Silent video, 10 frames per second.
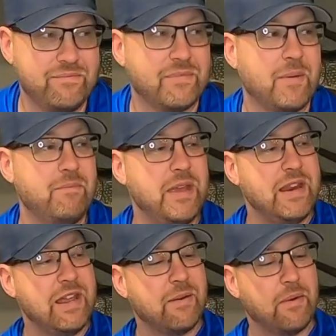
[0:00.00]

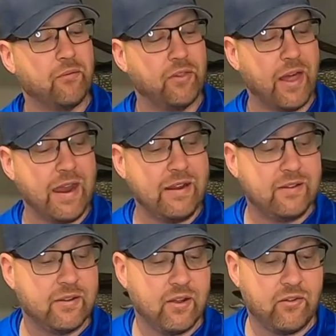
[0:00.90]
Medium light,
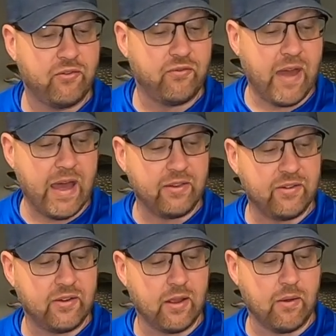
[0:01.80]

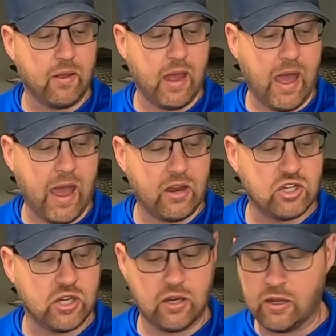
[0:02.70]
fast
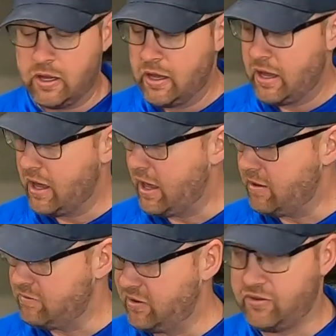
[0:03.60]
action.
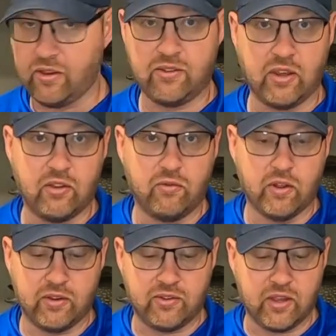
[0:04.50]
This is a
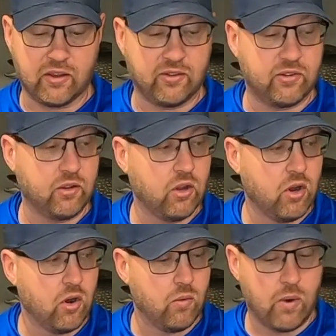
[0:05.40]
6'6"
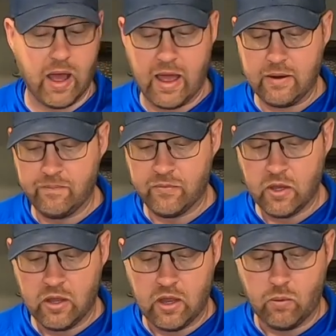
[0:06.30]
rod.
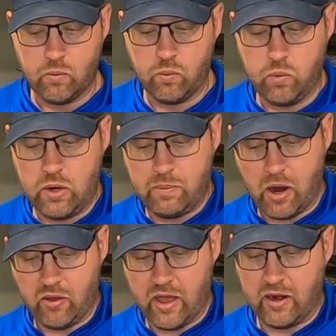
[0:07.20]
We
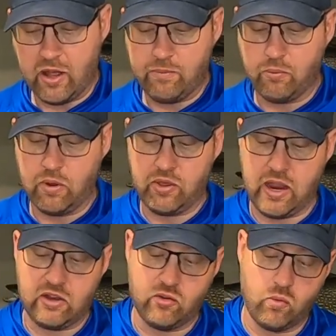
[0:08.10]
pair that up with a
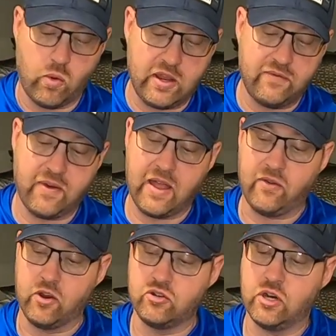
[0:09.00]

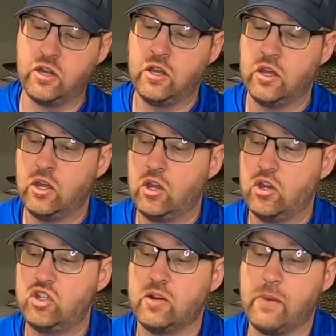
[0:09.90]
2500
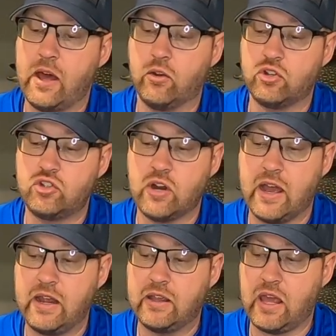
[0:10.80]
Shimano
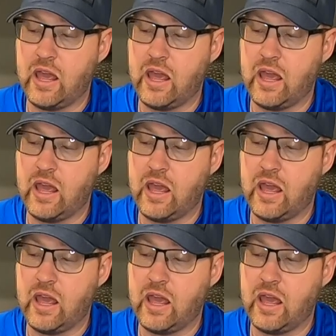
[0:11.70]
Stratic